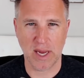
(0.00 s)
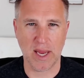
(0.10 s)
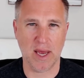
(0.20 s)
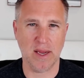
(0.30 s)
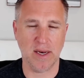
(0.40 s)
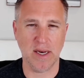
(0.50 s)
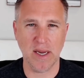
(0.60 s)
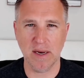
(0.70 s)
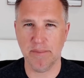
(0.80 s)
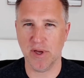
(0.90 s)
and an
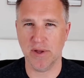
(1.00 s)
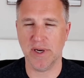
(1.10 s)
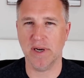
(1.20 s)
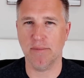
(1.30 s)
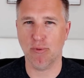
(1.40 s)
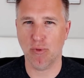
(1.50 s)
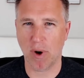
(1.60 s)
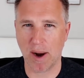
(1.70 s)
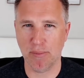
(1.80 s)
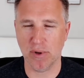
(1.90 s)
inability to
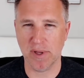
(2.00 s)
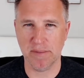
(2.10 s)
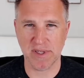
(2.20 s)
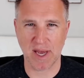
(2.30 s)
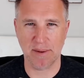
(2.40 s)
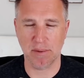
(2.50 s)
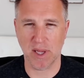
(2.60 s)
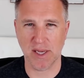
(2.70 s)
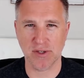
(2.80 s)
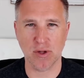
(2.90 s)
properly
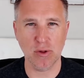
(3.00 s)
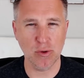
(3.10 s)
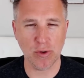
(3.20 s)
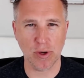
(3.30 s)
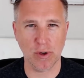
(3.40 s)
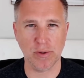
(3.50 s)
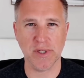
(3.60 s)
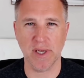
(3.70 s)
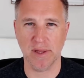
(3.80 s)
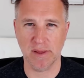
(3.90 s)
metabolize glucose
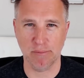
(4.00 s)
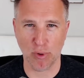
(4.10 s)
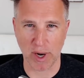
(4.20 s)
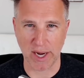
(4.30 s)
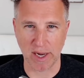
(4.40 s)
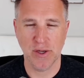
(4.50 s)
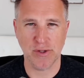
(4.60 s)
in the brain.